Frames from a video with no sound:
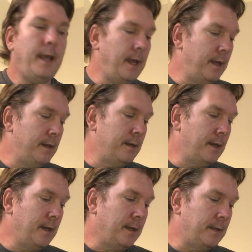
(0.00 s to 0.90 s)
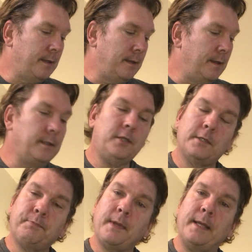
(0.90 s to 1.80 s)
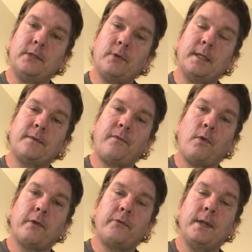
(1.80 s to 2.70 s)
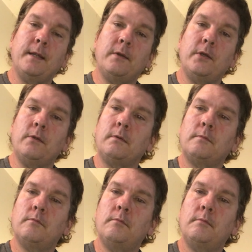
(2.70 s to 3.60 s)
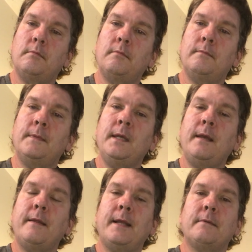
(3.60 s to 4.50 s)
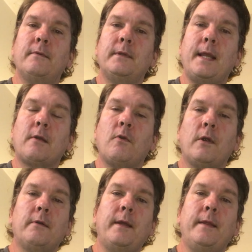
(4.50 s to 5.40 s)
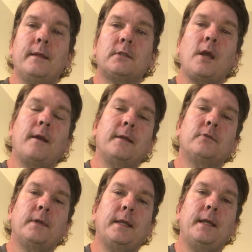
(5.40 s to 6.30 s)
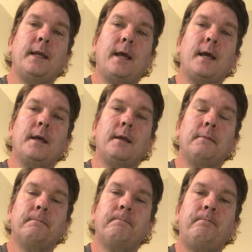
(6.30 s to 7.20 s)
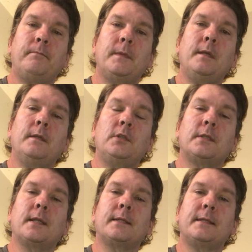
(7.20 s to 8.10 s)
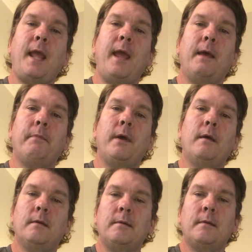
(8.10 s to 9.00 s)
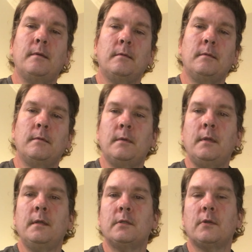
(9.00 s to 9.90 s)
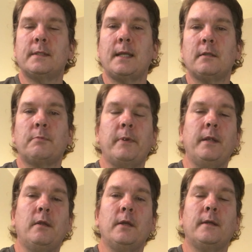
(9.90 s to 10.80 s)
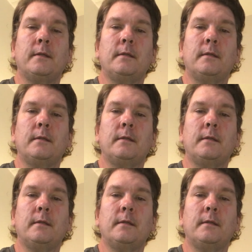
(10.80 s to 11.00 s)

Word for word: And uh, just play strings four, three, and two. that, that chord in the song is really um, just the stab. So it sounds pretty good.